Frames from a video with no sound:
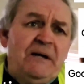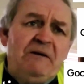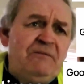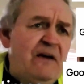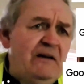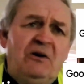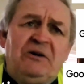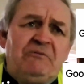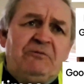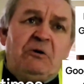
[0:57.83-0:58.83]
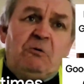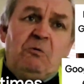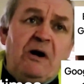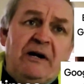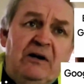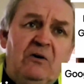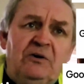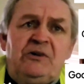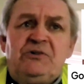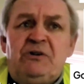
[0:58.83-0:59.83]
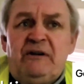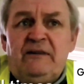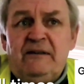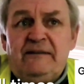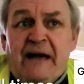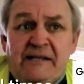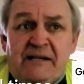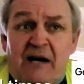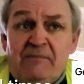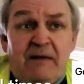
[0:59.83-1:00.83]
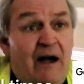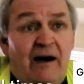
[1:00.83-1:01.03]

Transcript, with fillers: But if they're not in full working order during the daytime,